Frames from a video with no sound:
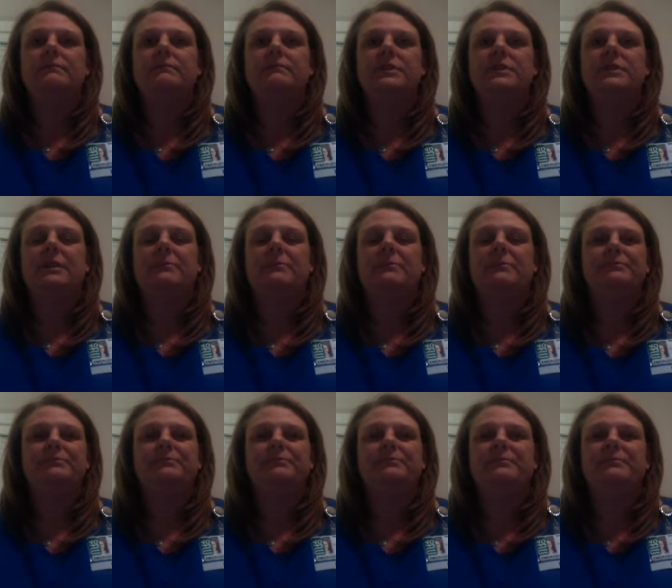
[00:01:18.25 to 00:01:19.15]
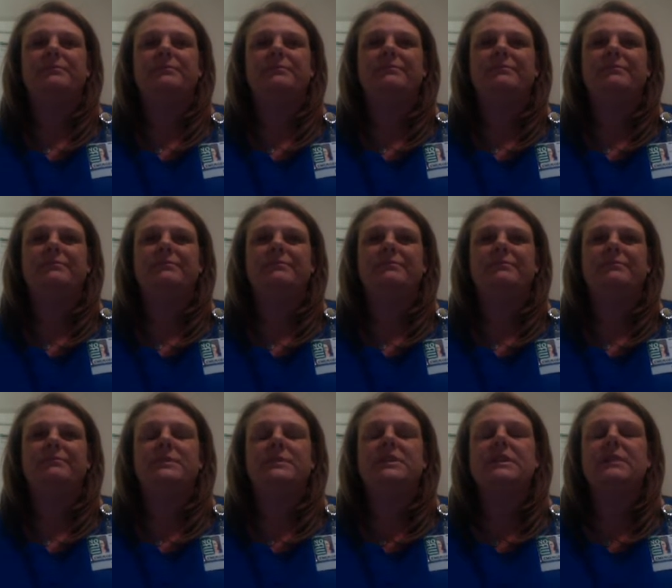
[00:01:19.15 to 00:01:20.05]
some
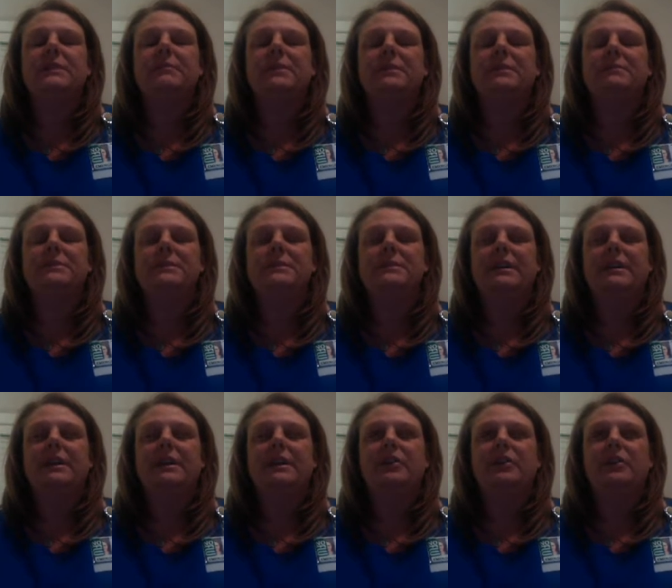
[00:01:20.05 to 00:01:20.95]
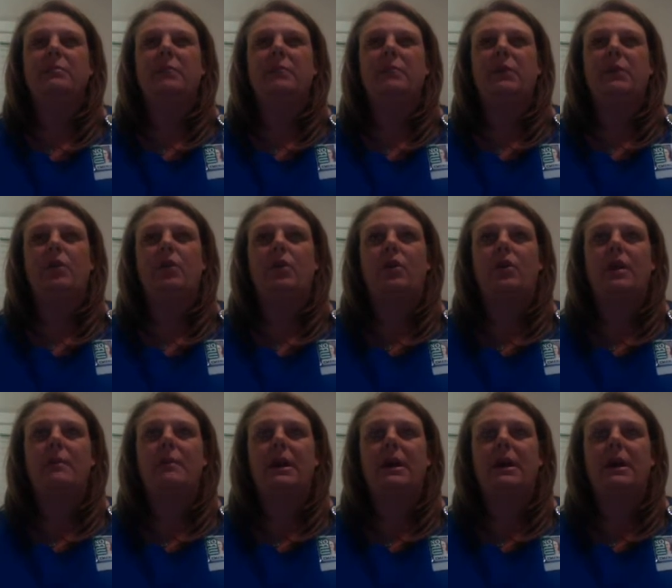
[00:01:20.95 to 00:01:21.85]
symptoms that you may worry
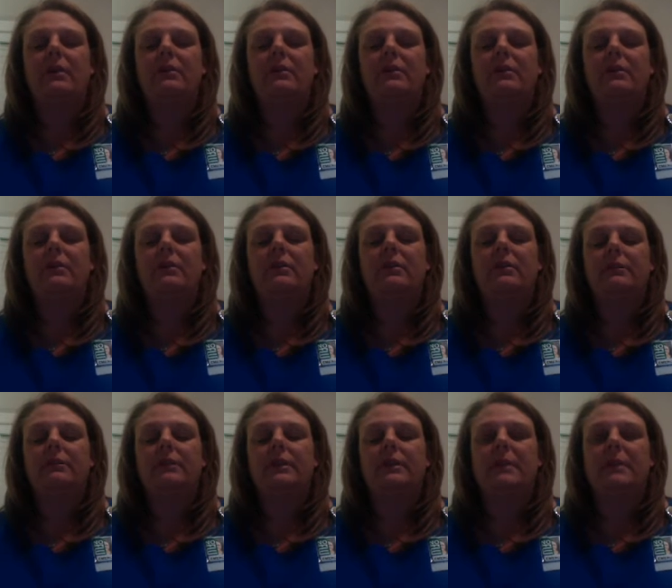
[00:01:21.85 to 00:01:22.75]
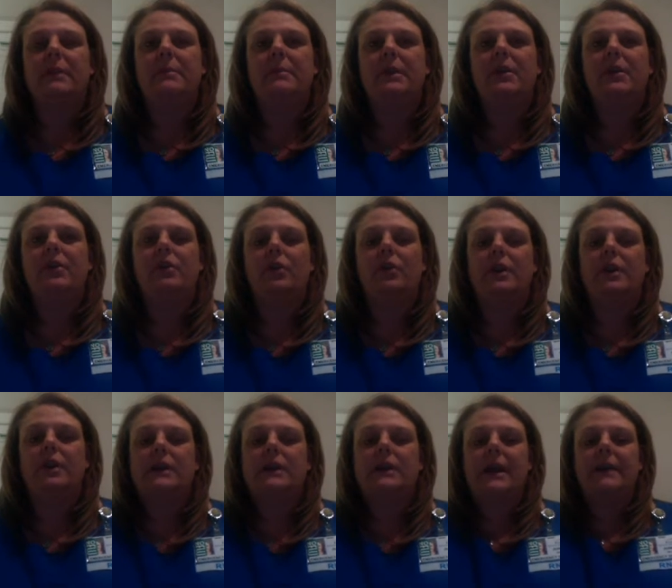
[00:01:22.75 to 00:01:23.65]
about that may be a heart
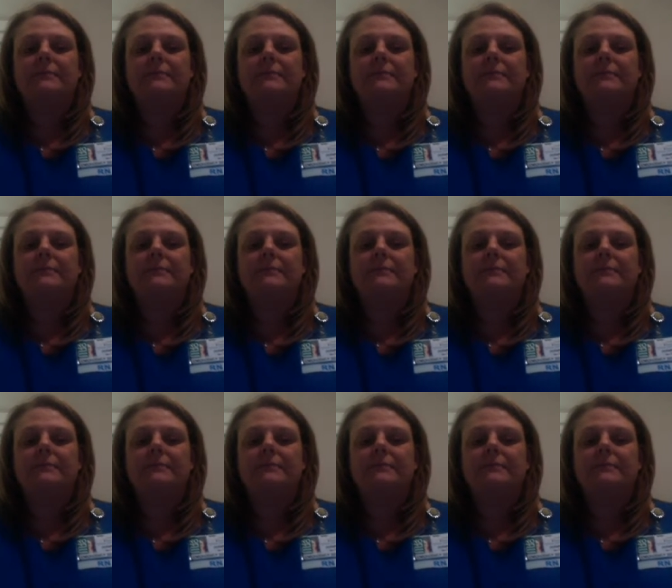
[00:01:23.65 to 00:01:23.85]
attack.